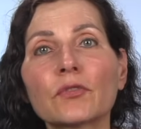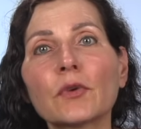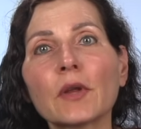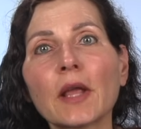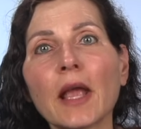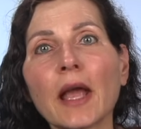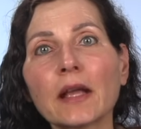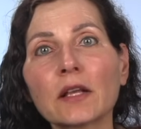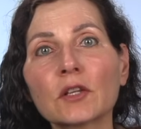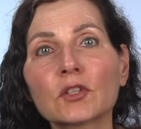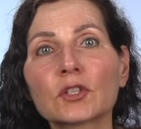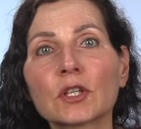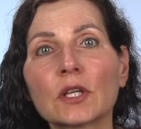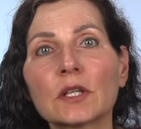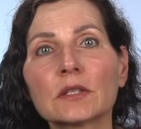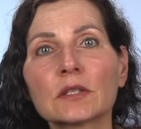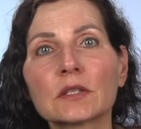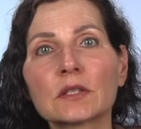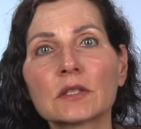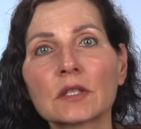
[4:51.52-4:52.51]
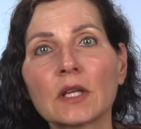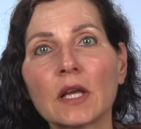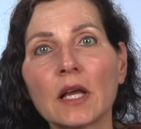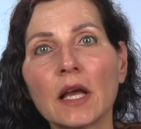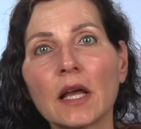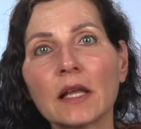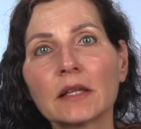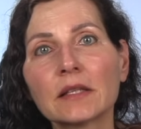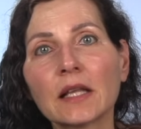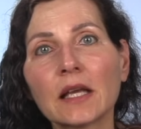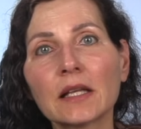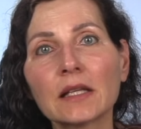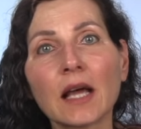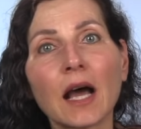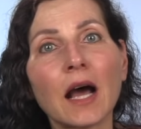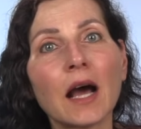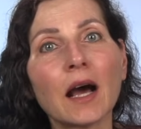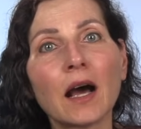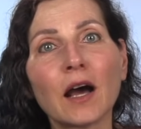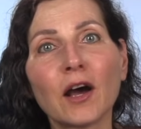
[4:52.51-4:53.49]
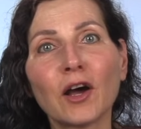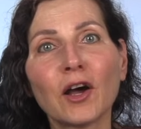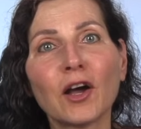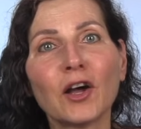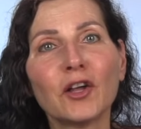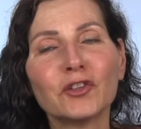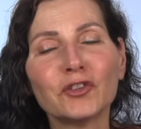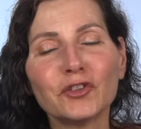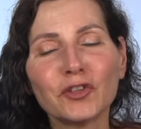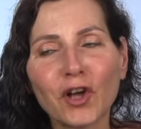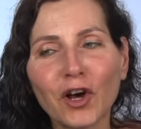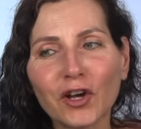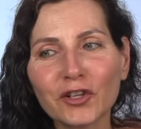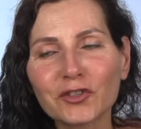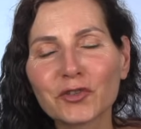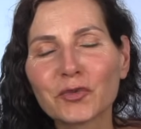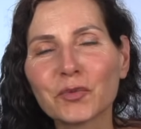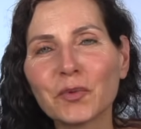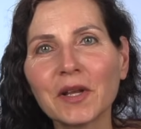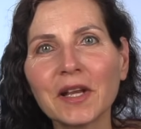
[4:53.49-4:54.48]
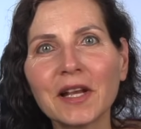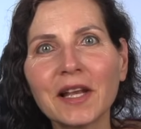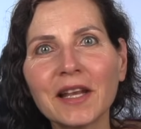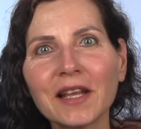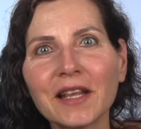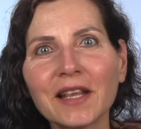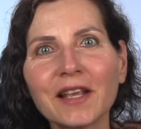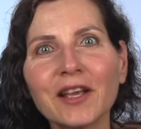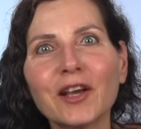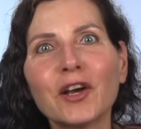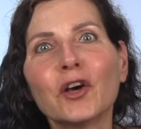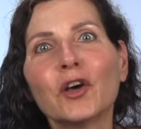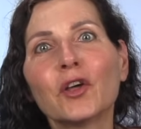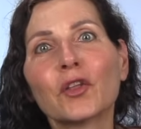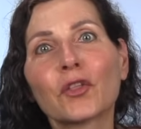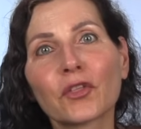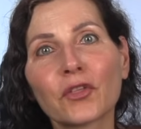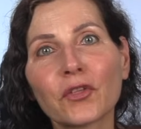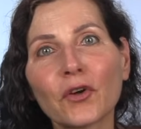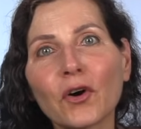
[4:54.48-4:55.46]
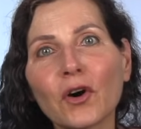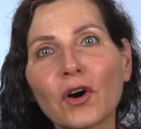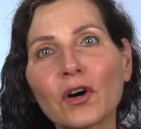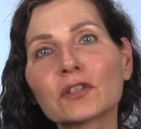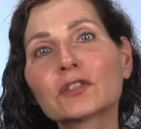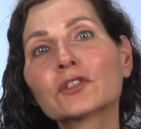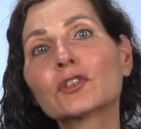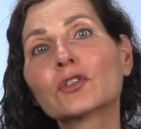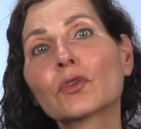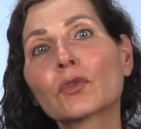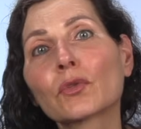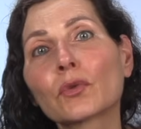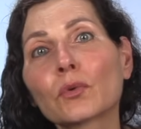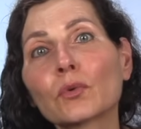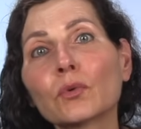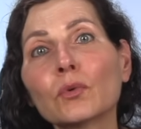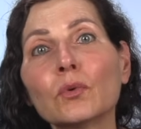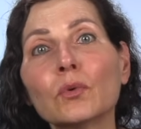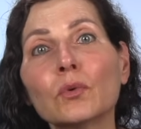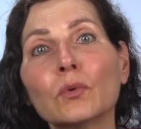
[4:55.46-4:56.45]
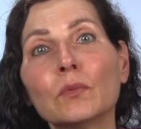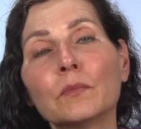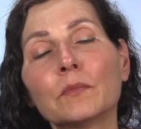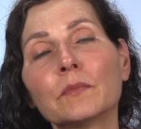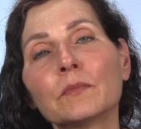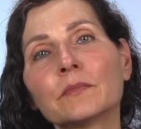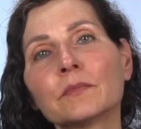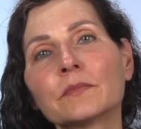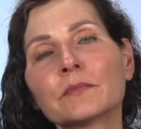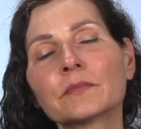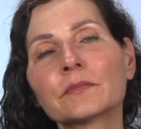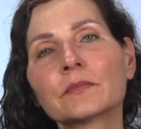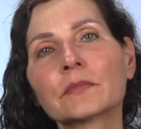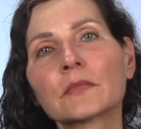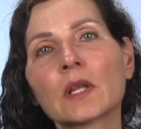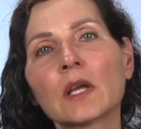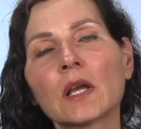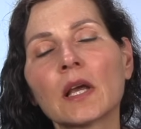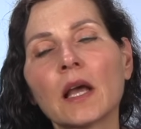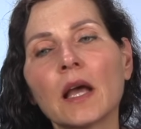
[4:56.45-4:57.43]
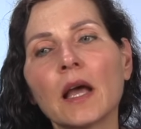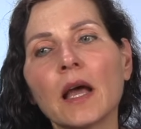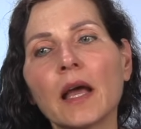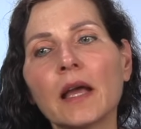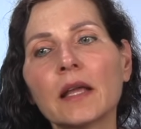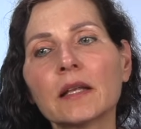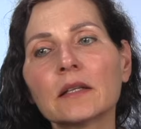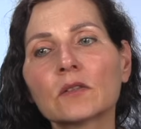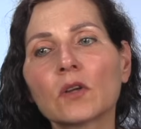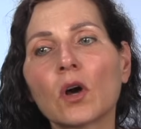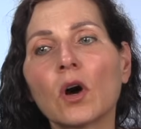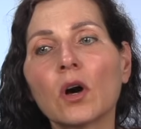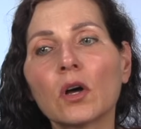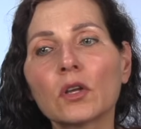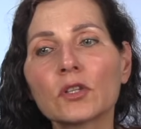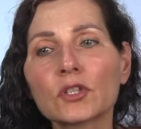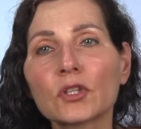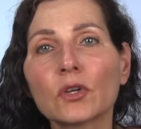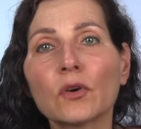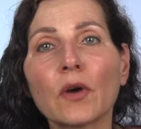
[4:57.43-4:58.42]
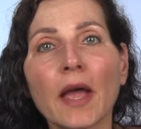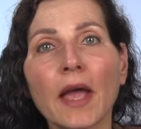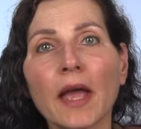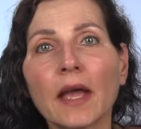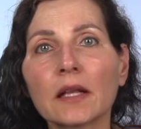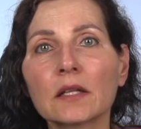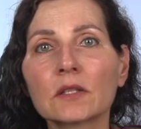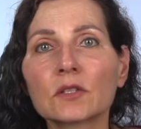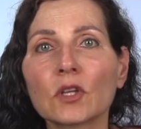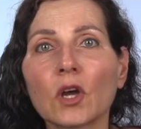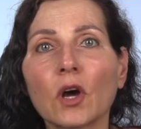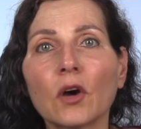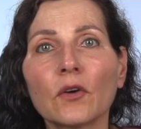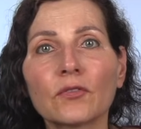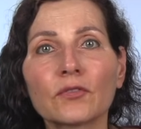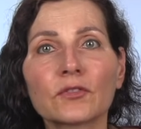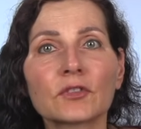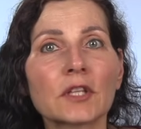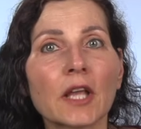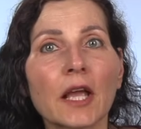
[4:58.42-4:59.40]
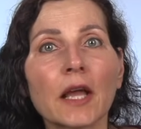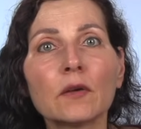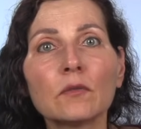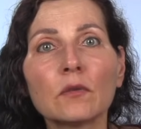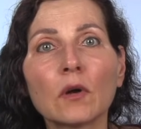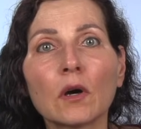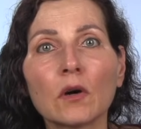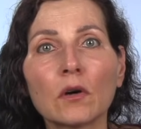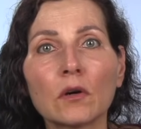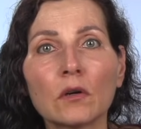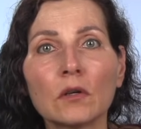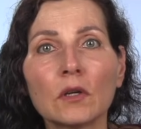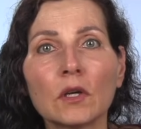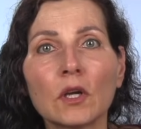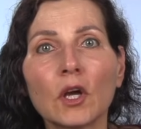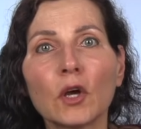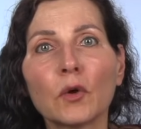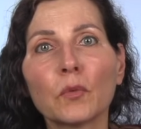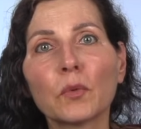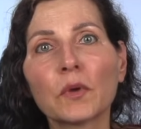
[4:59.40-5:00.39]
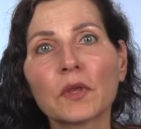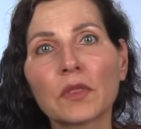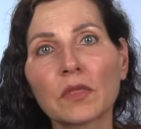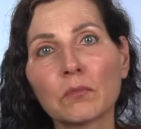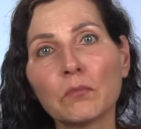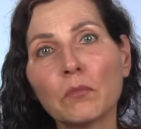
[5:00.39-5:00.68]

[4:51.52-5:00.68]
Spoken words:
reactions that are not really thought through, and also acts of terror, with